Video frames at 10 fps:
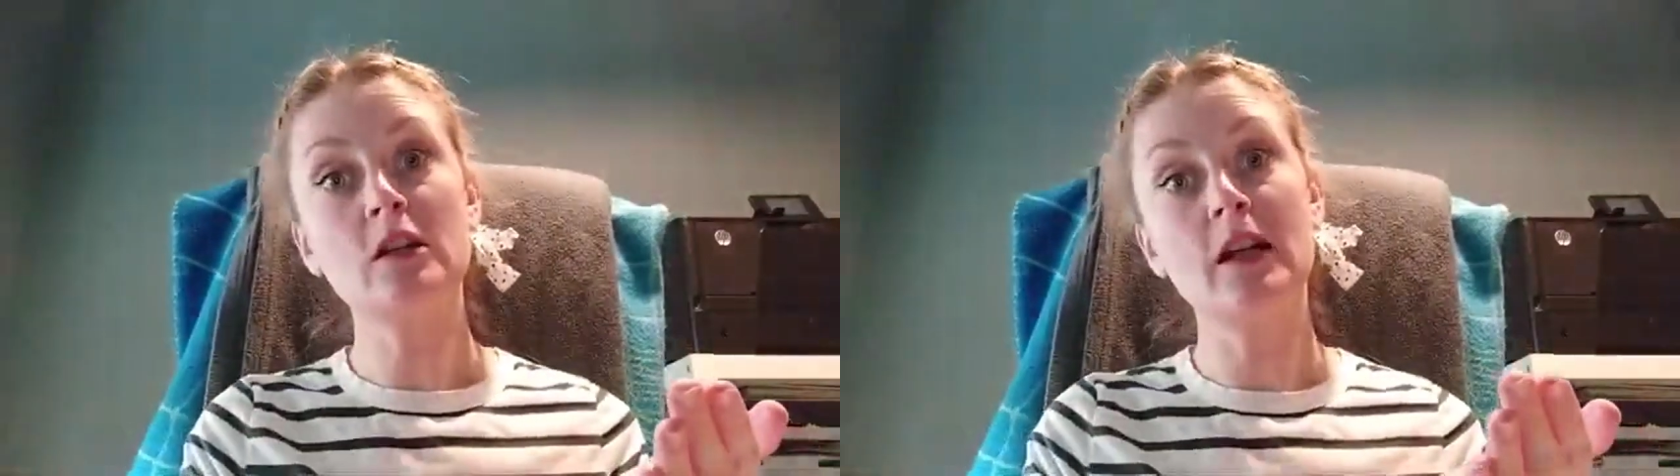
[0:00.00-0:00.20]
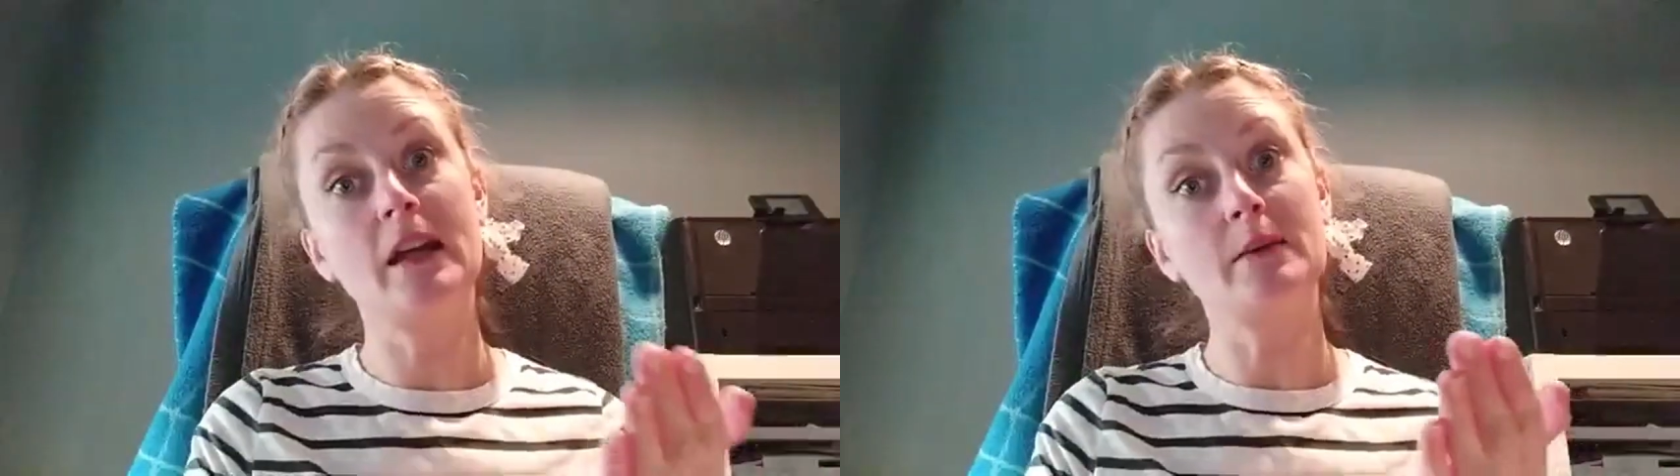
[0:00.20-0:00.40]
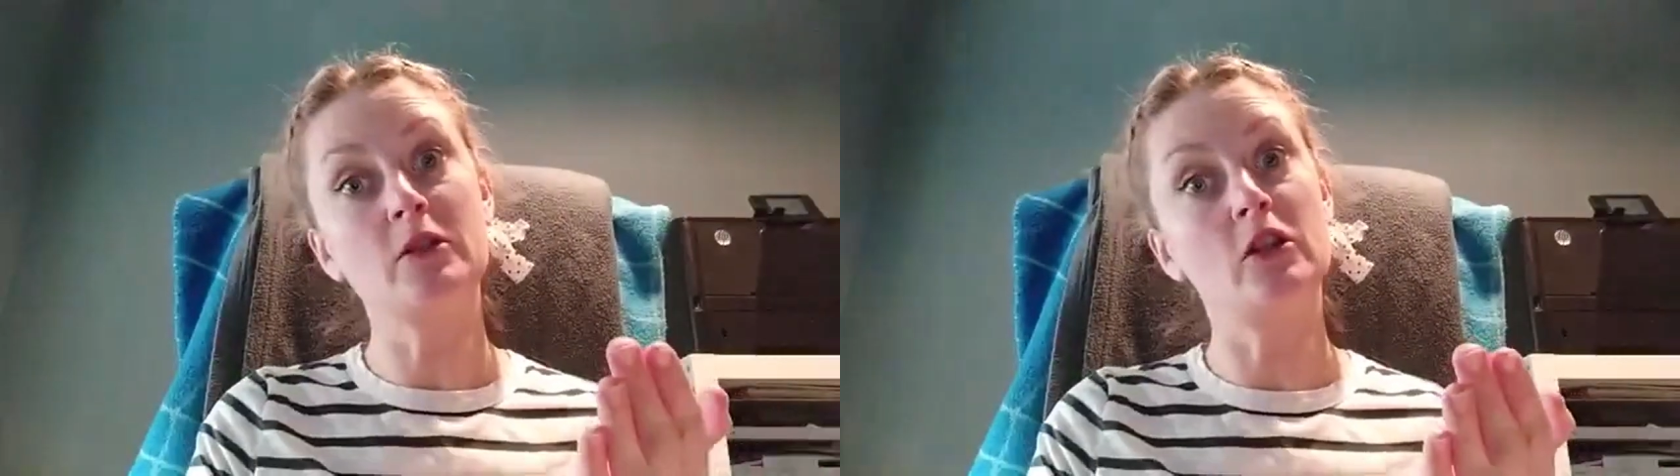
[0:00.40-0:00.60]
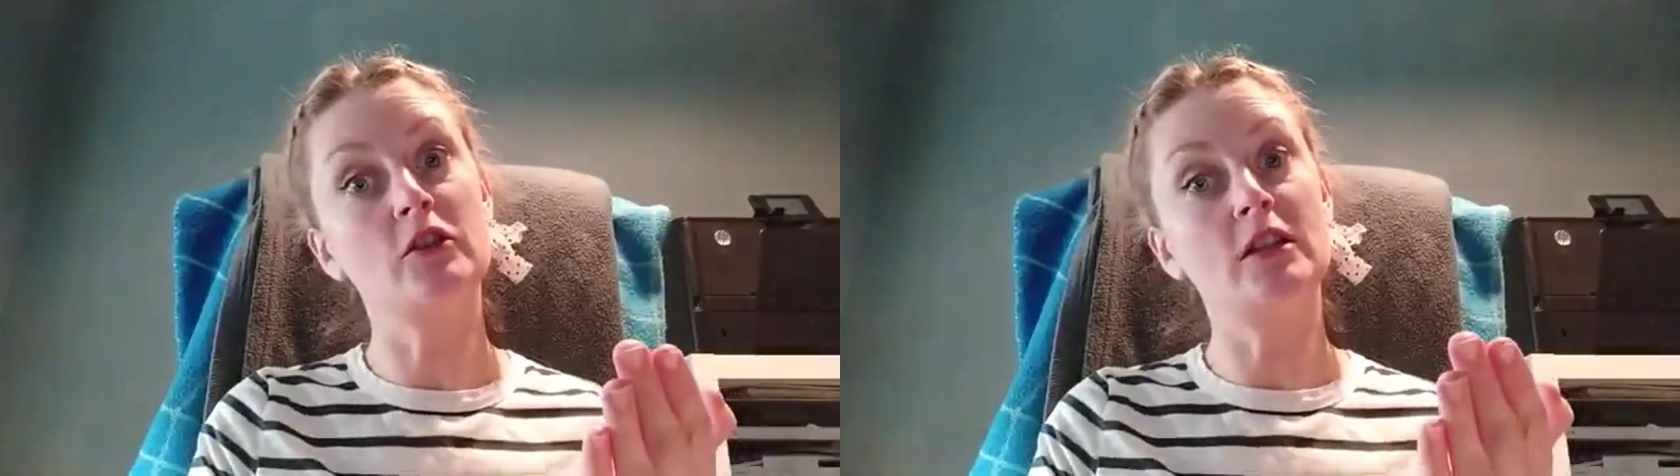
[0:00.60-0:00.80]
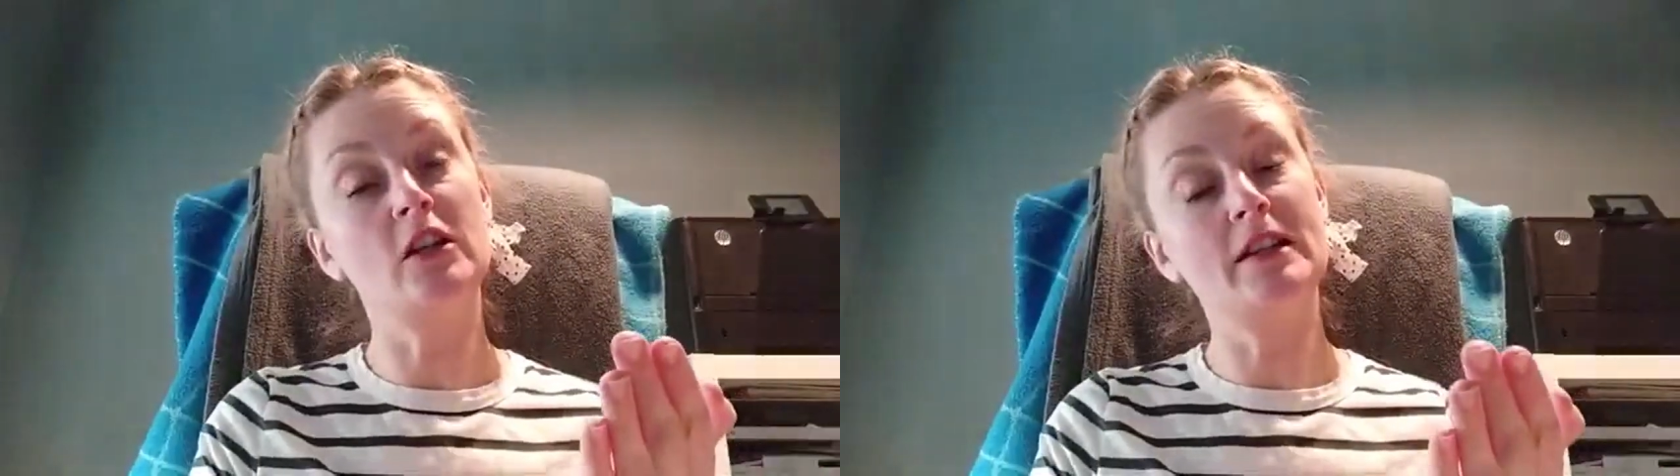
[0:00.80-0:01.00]
Getting up to
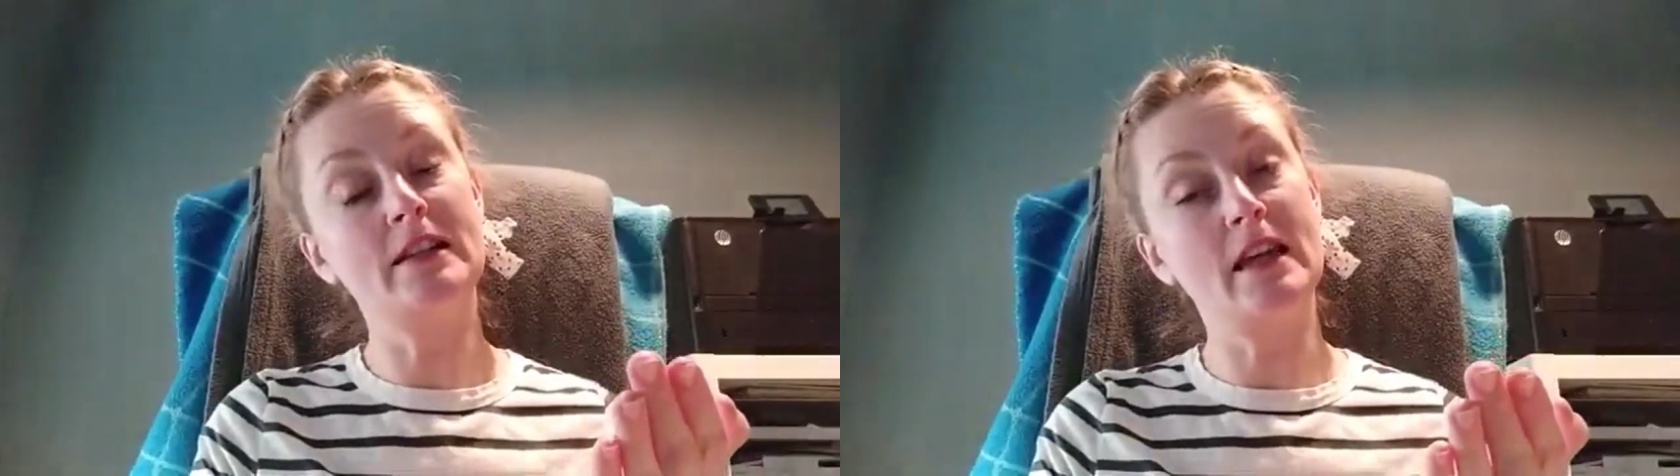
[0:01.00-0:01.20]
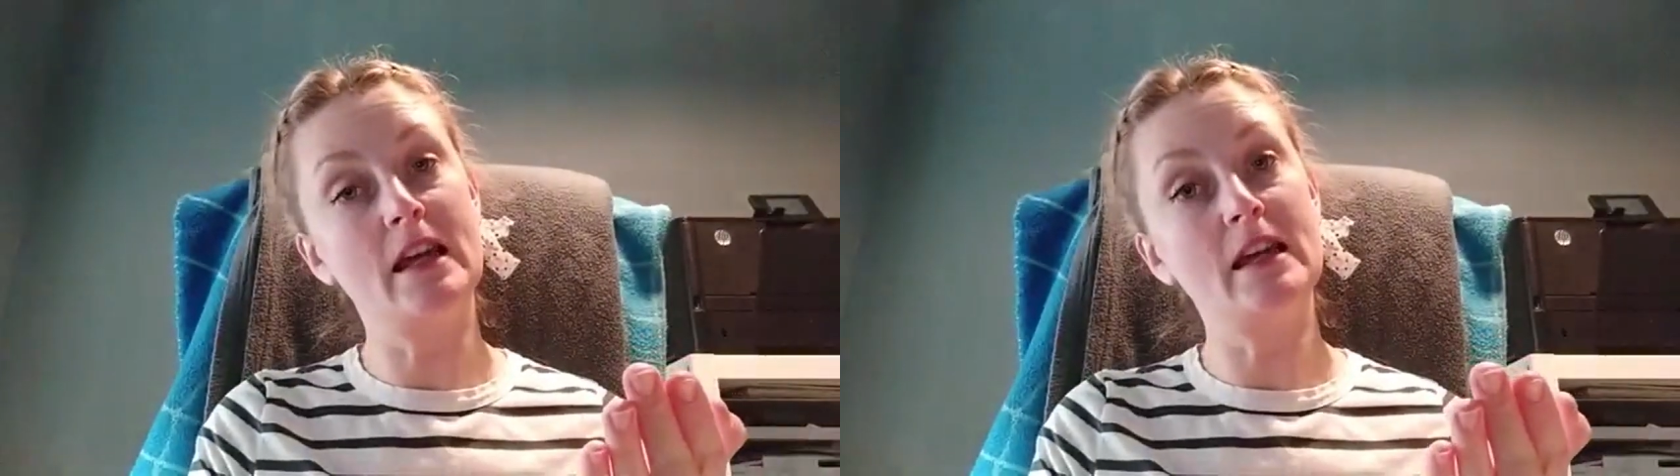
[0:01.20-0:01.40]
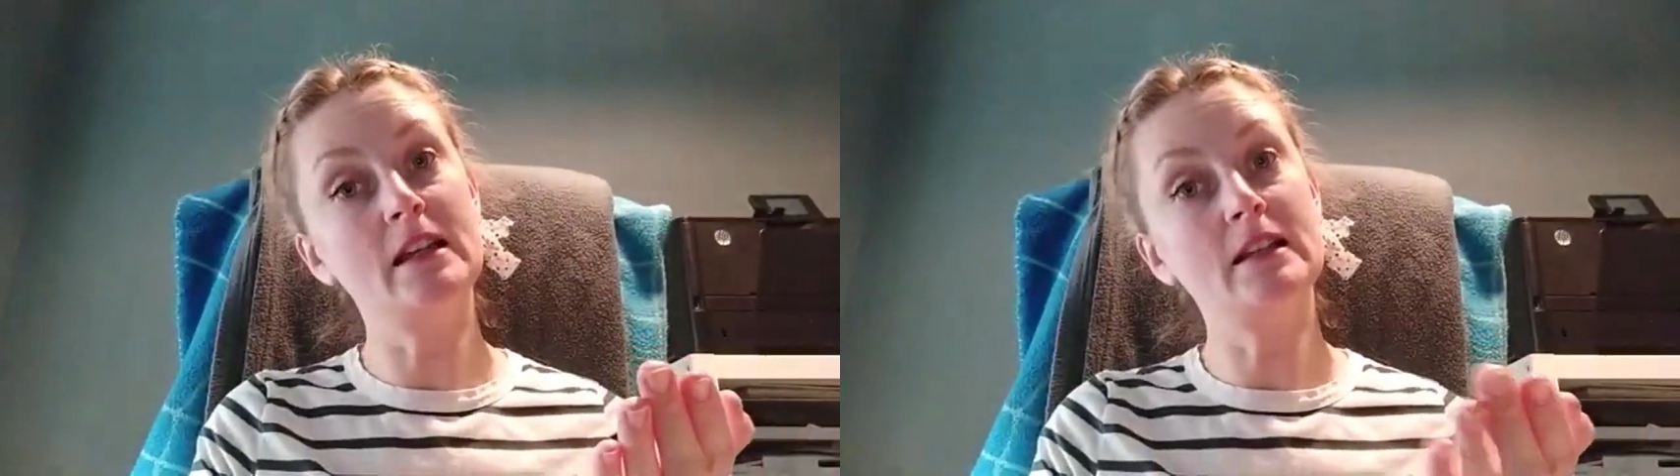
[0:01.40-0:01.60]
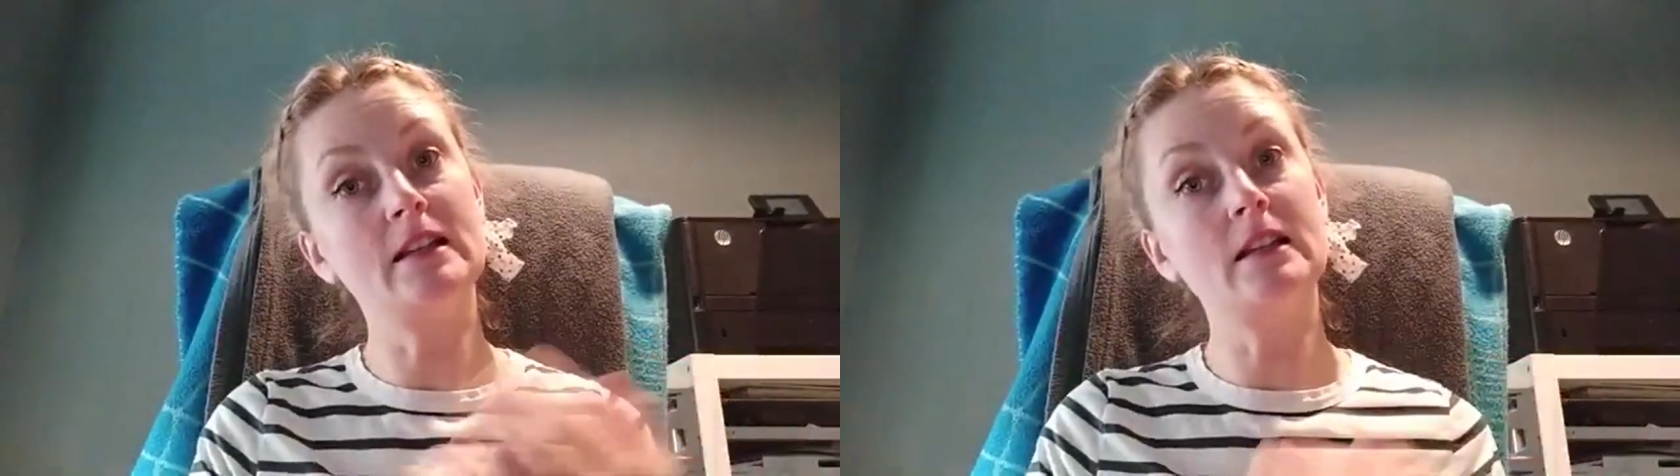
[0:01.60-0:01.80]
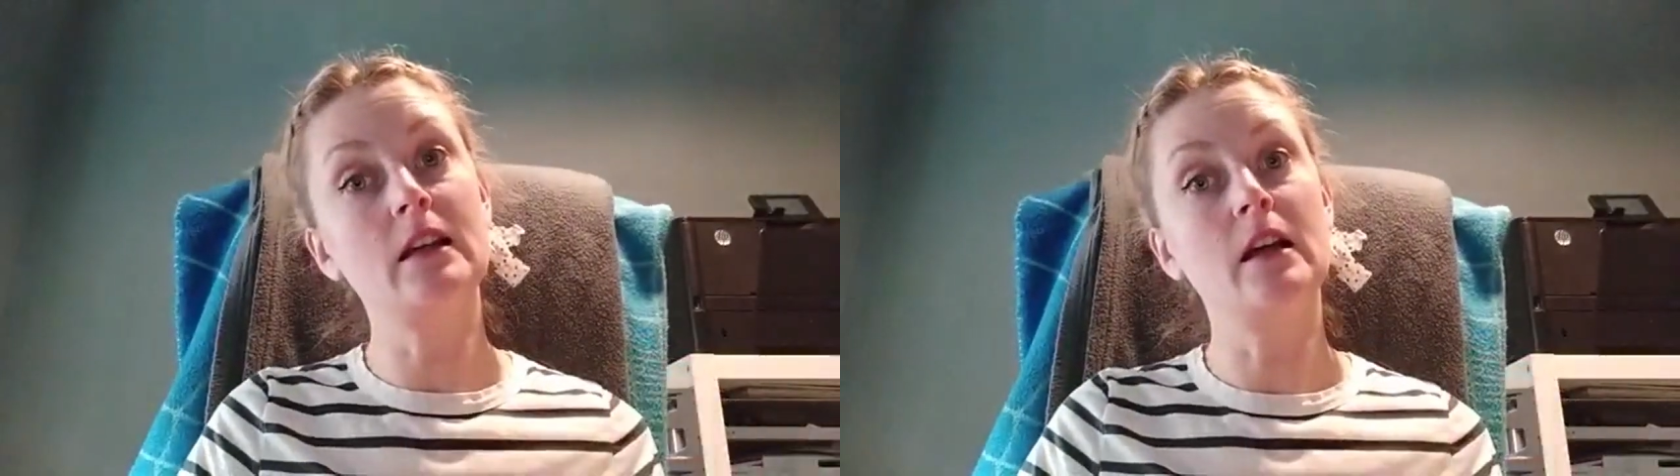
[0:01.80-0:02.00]
lots of nice
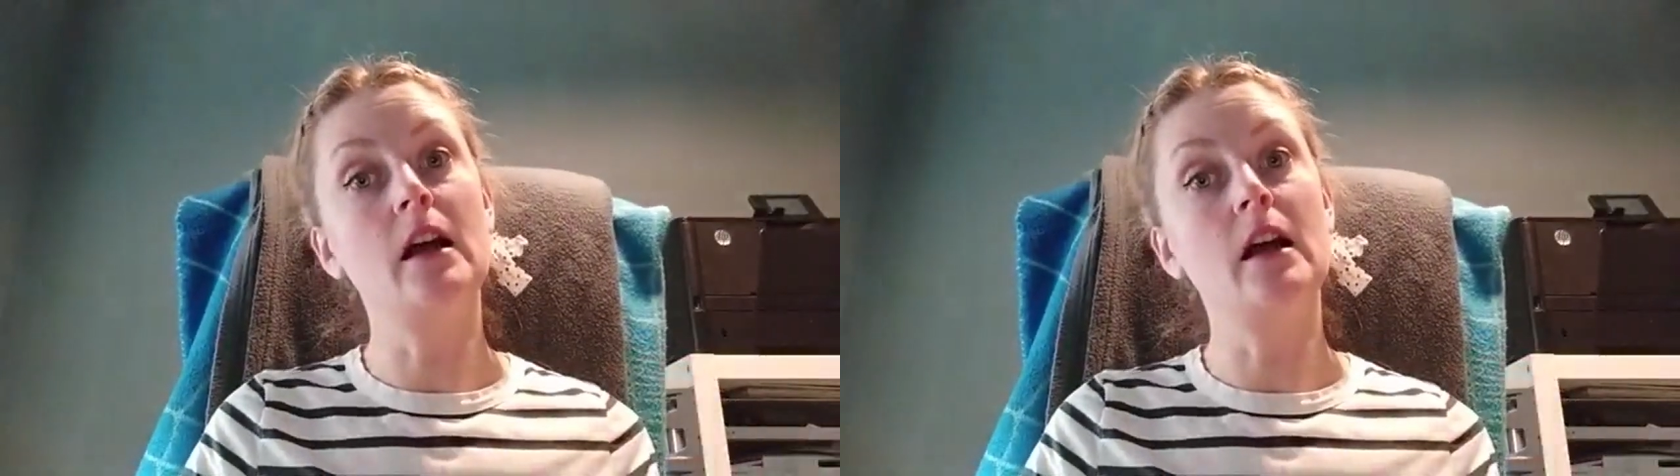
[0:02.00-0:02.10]
things.